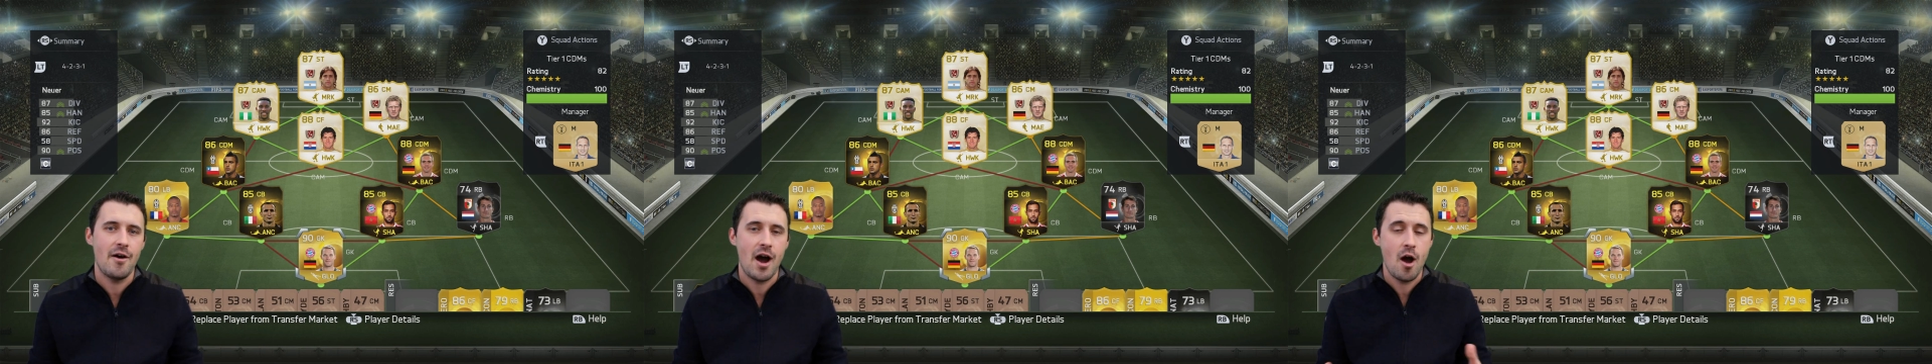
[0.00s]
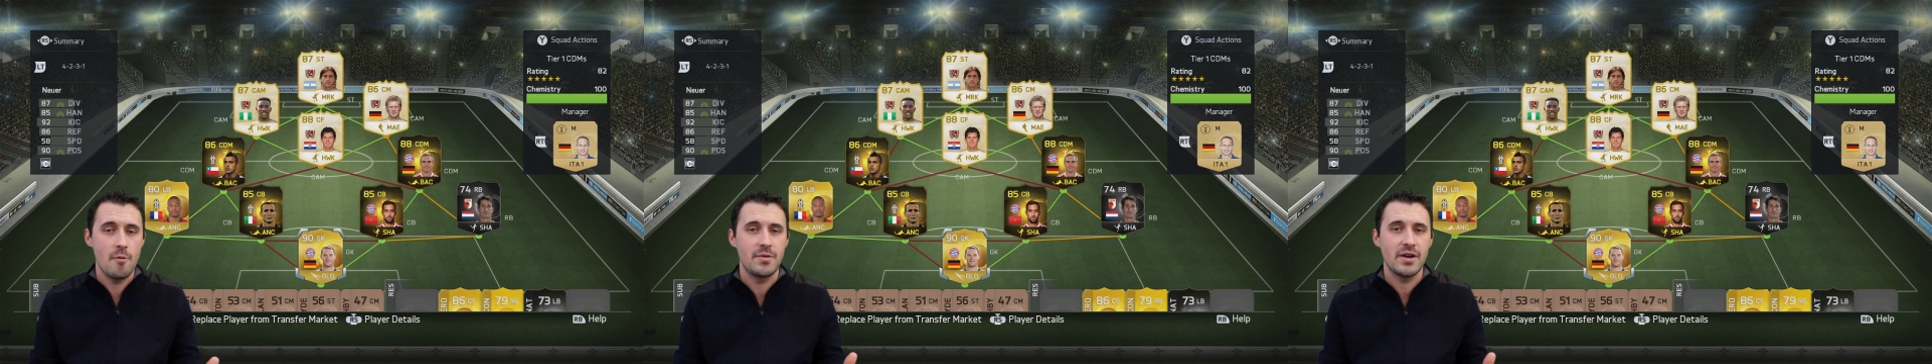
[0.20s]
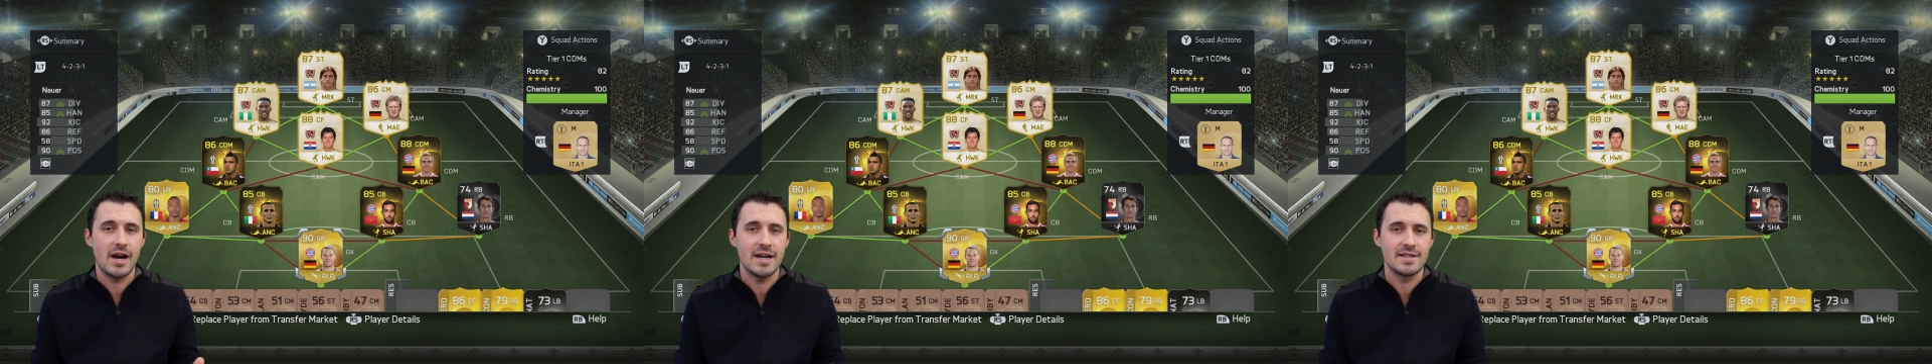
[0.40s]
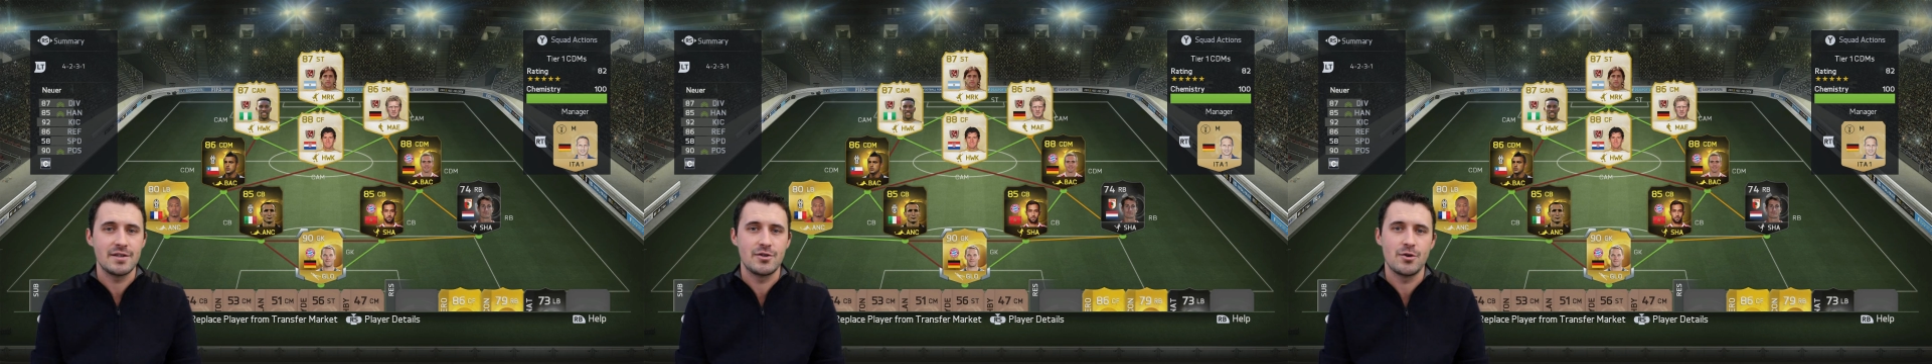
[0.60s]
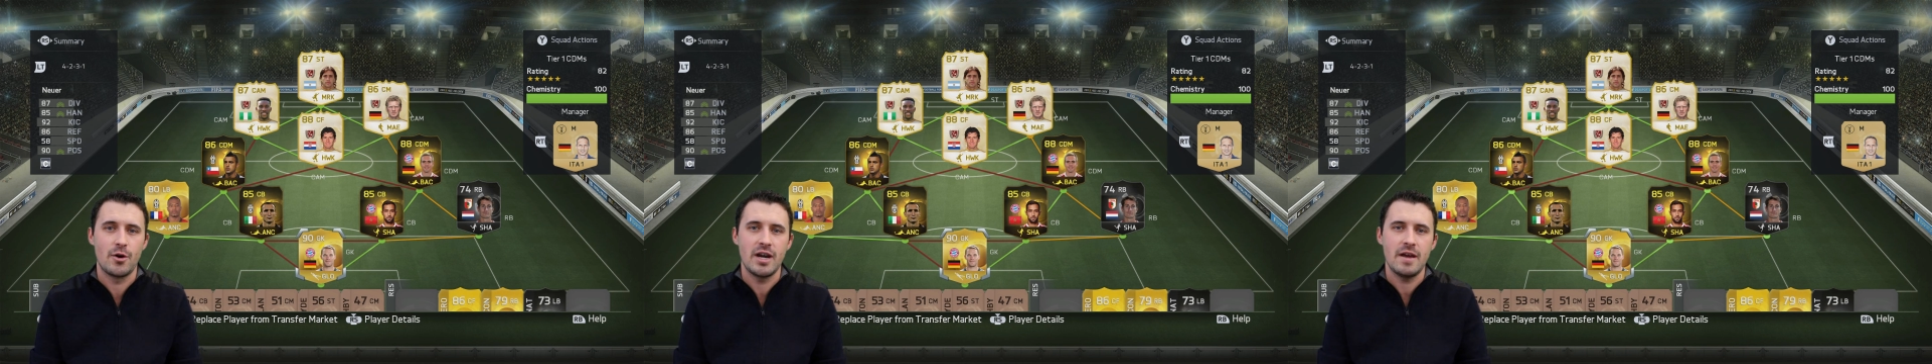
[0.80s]
I hope you guys
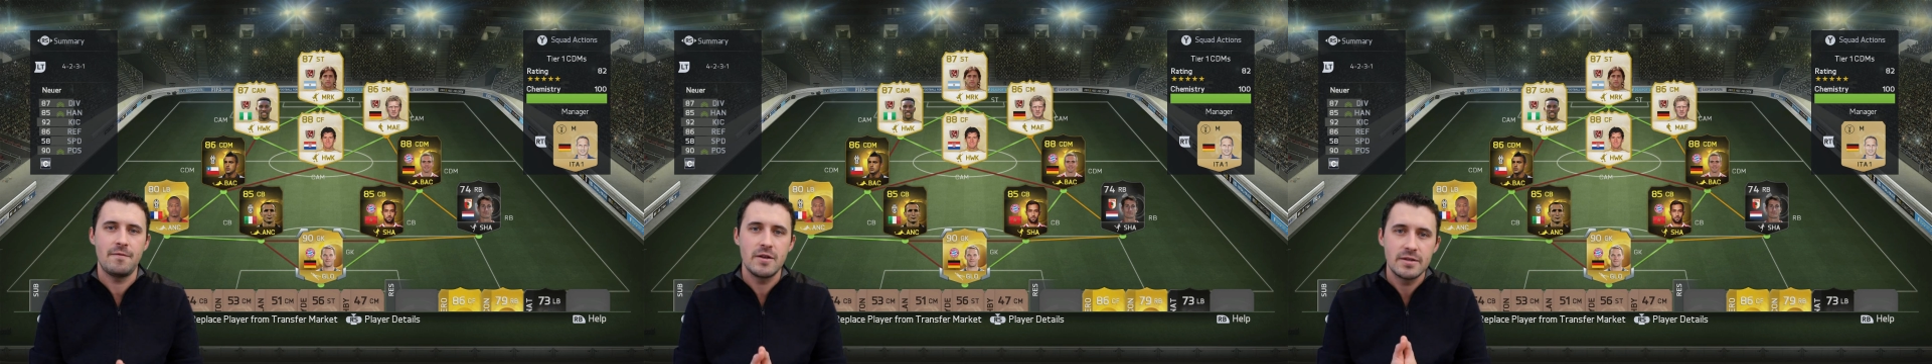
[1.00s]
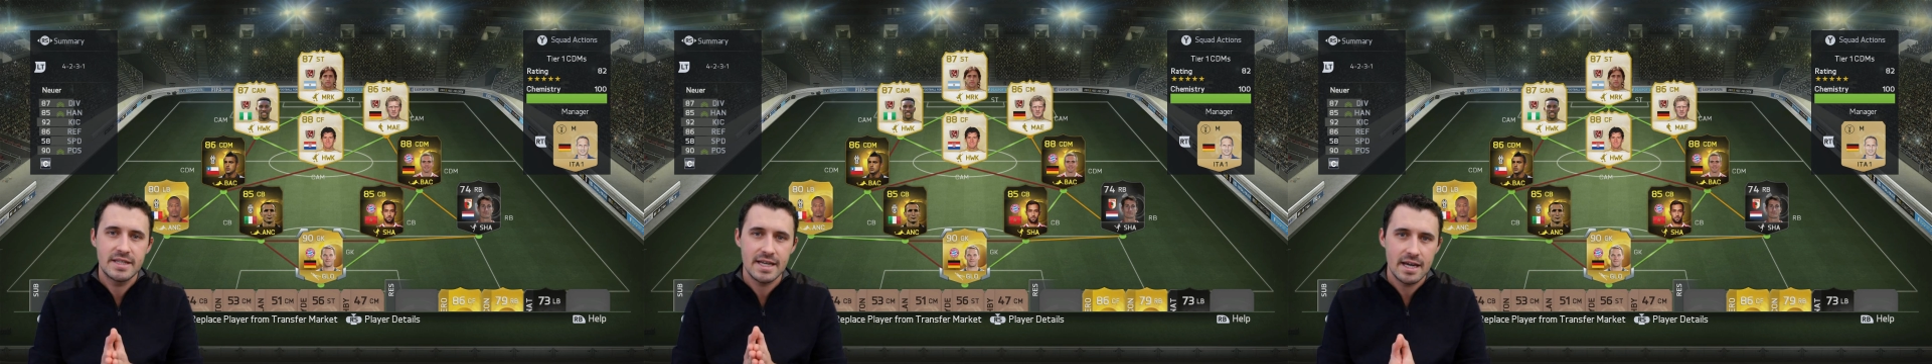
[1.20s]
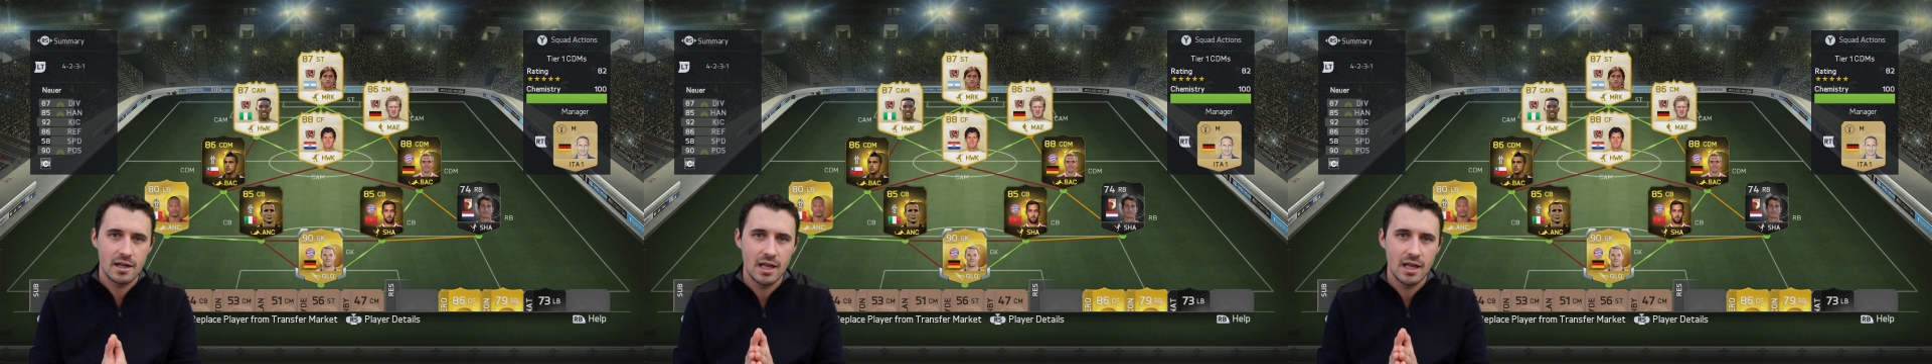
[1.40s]
enjoyed. If you did,